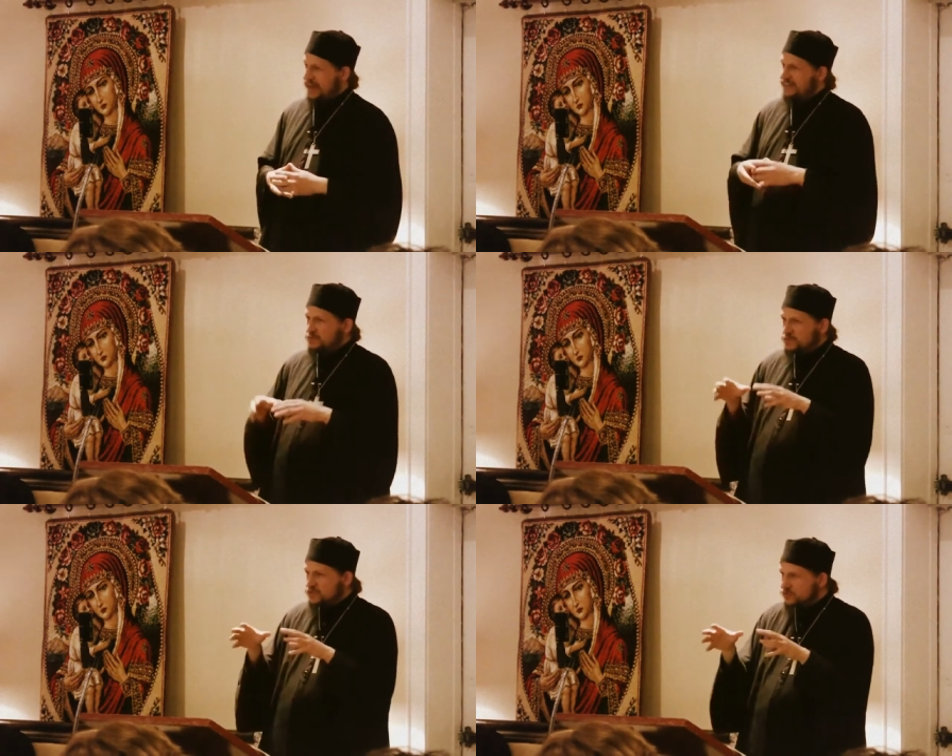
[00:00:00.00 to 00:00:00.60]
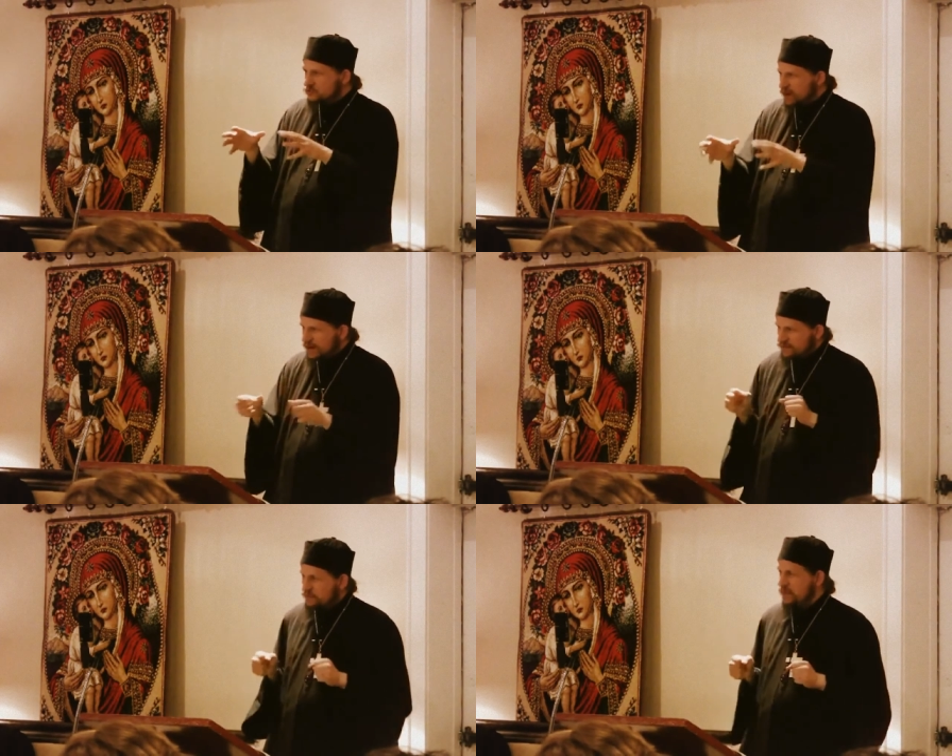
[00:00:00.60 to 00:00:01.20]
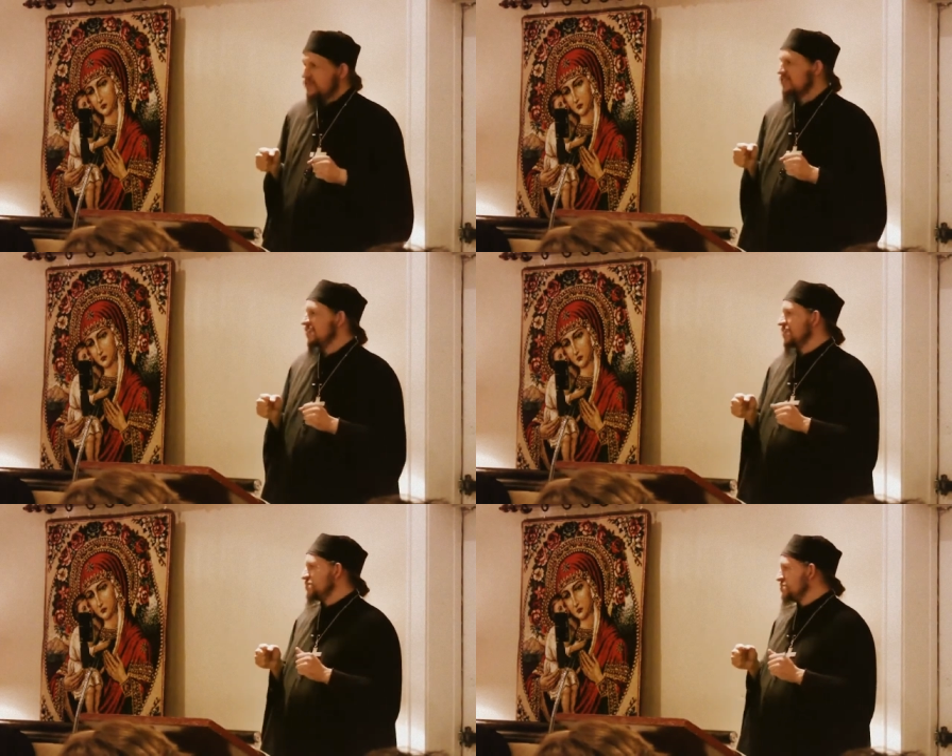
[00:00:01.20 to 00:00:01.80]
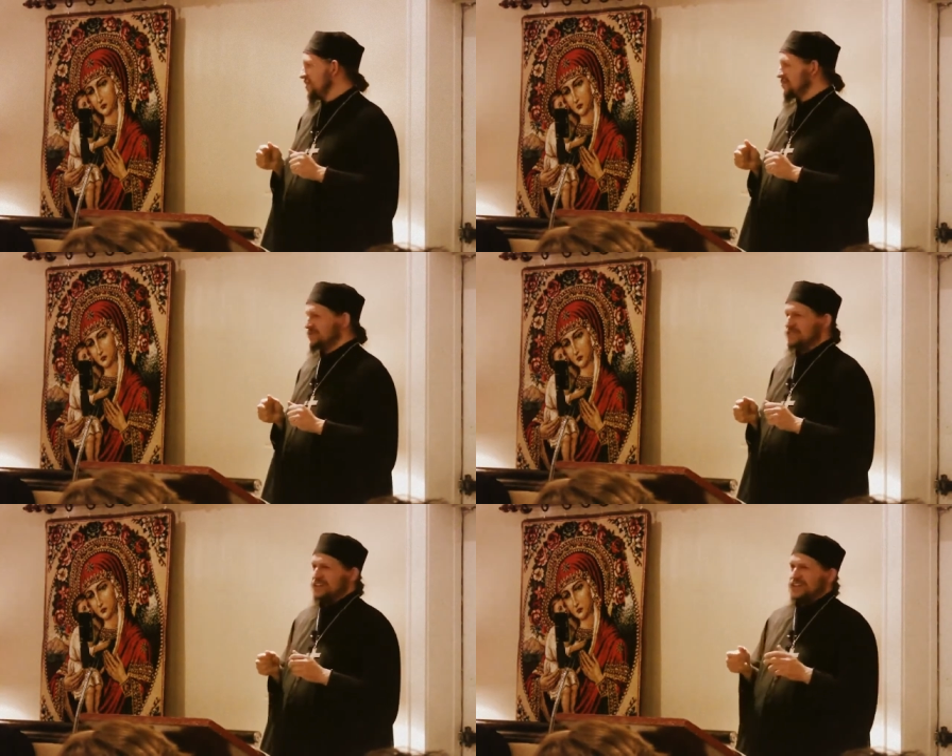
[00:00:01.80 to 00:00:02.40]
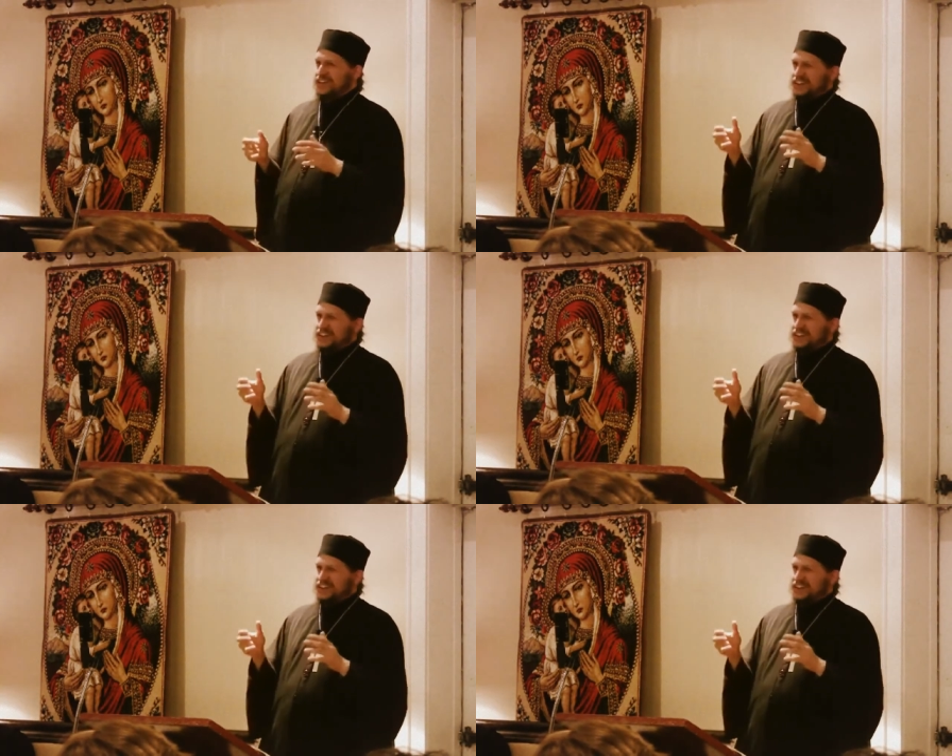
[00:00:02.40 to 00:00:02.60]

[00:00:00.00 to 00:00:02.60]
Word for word: And this was right from his mother's